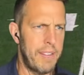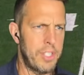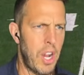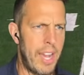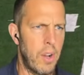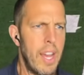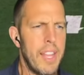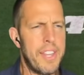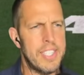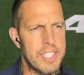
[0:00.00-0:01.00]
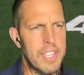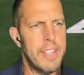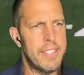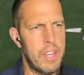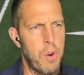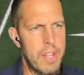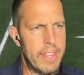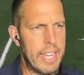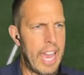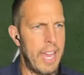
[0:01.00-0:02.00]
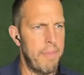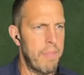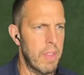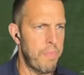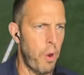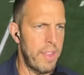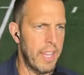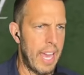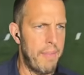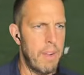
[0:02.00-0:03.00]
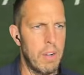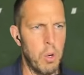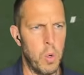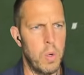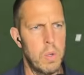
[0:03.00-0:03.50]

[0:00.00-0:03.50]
I'm trying to. This is the see where the game, the point in the game. Oh.